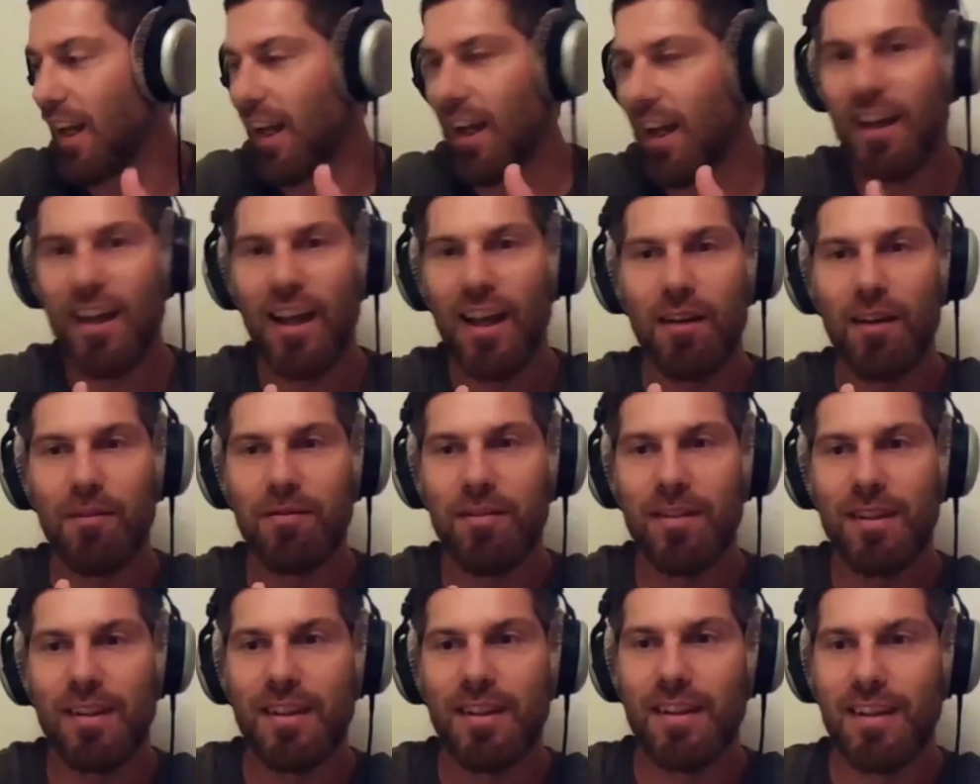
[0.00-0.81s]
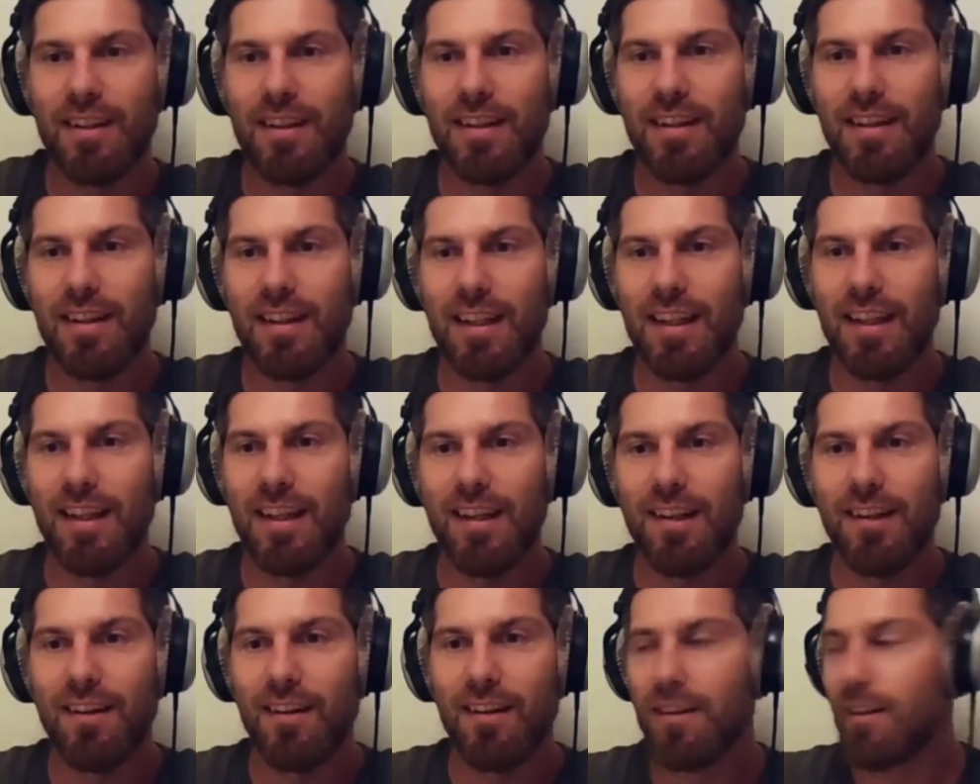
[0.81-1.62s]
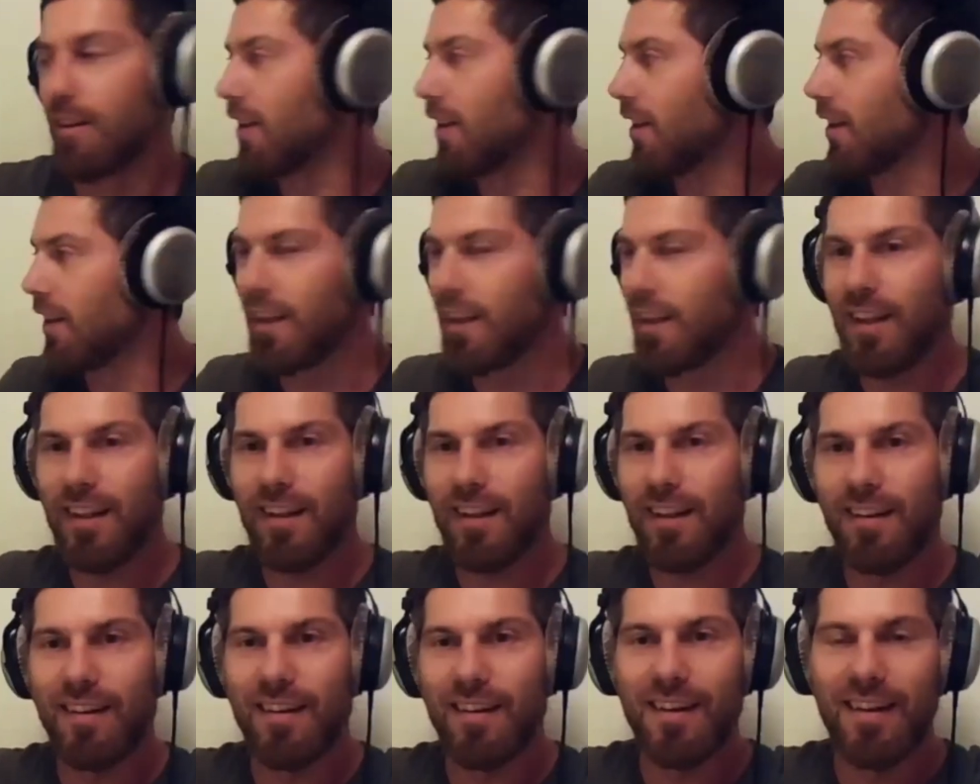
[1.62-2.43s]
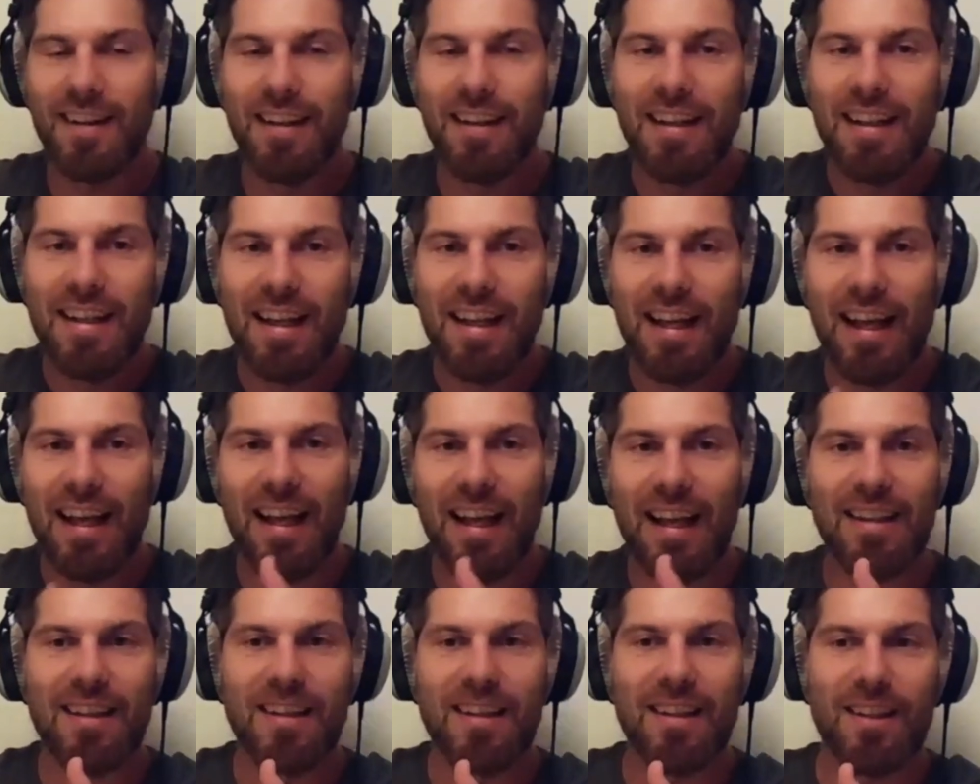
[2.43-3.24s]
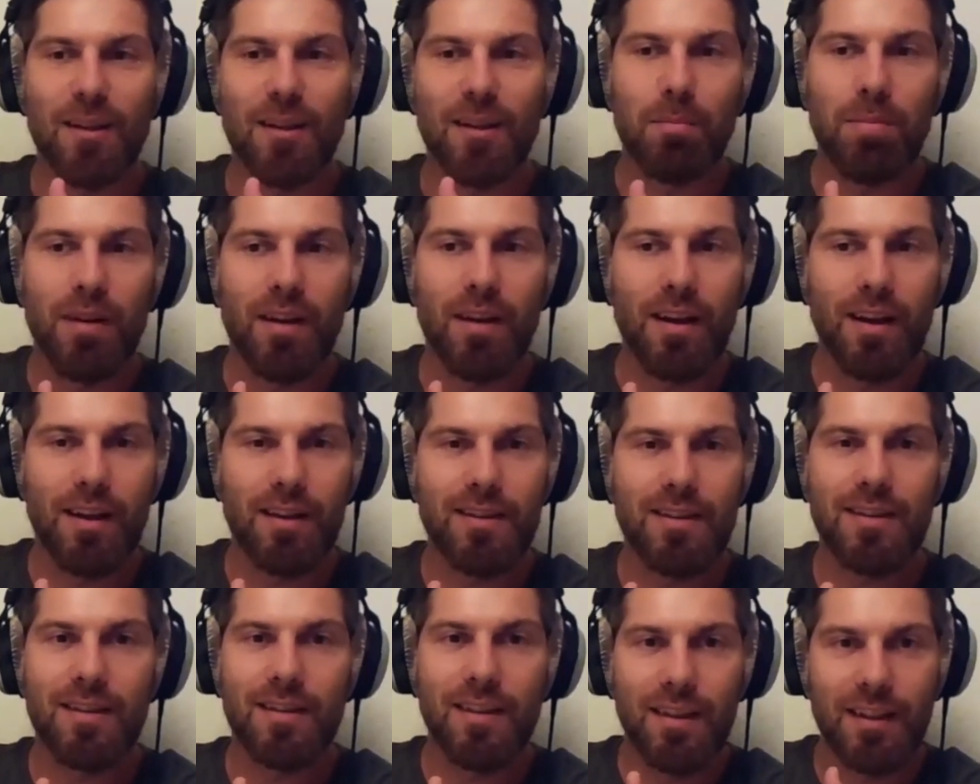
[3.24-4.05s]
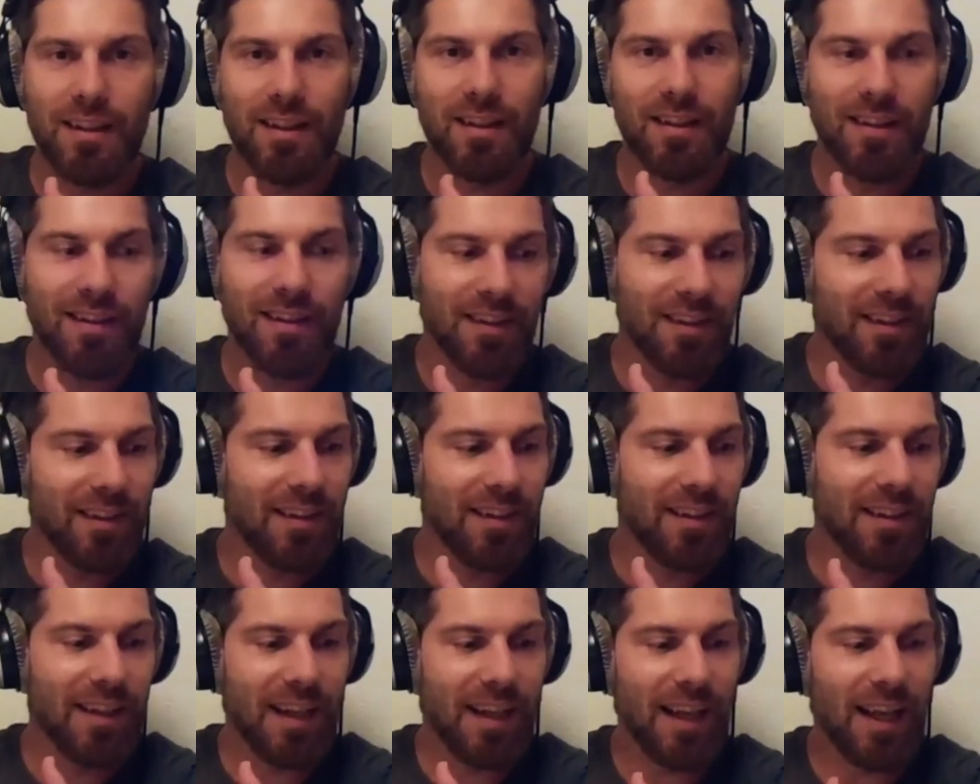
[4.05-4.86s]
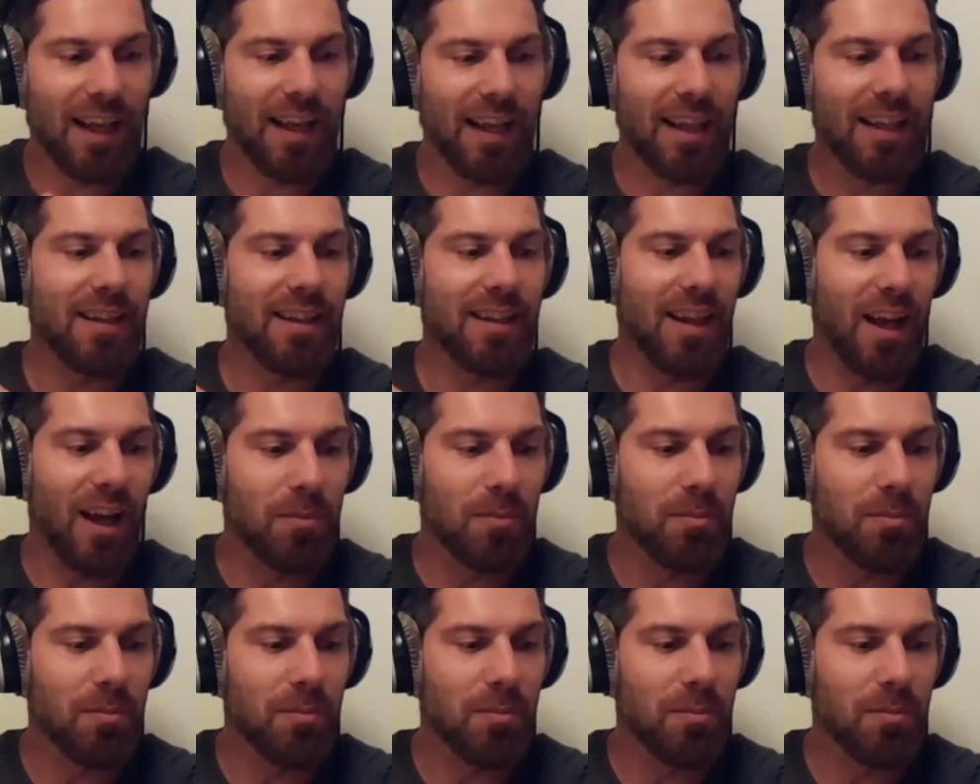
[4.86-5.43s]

I have it here, and the plus, and